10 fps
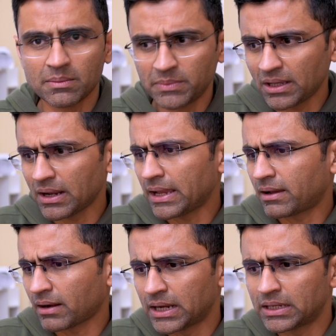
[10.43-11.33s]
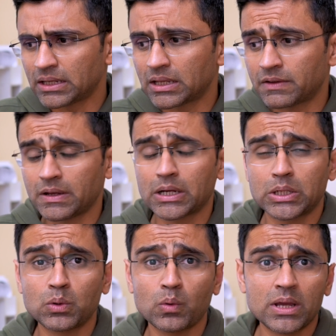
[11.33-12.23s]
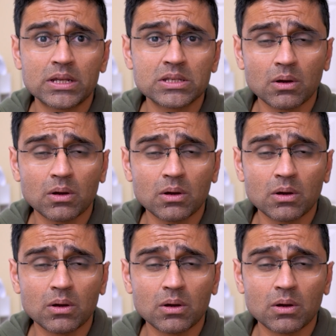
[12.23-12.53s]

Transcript: something like writing effective queries